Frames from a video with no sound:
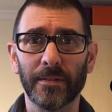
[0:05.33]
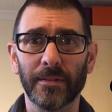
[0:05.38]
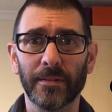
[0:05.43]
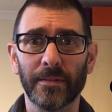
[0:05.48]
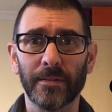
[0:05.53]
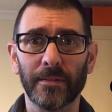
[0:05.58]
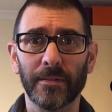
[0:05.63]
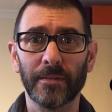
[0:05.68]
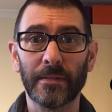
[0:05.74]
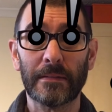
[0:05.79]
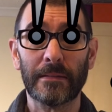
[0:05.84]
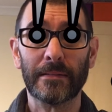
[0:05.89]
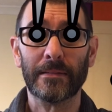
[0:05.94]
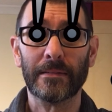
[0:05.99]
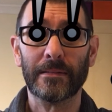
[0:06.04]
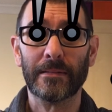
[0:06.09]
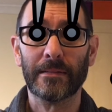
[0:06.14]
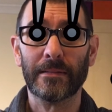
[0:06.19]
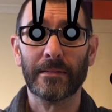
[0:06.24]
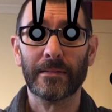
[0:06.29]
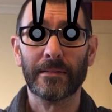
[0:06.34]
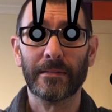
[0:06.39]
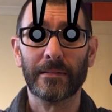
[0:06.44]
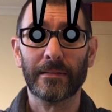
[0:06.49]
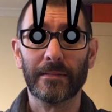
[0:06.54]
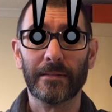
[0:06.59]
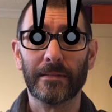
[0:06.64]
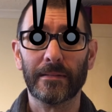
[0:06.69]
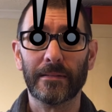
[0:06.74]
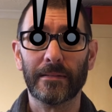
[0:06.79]

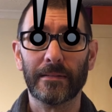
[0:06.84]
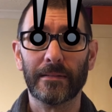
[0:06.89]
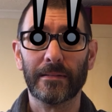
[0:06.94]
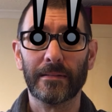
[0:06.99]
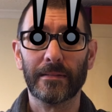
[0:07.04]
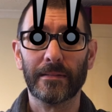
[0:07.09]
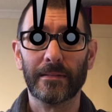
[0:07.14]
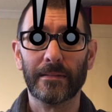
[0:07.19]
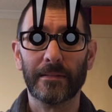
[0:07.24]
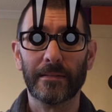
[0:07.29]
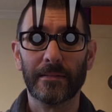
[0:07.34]
Nobody speaks.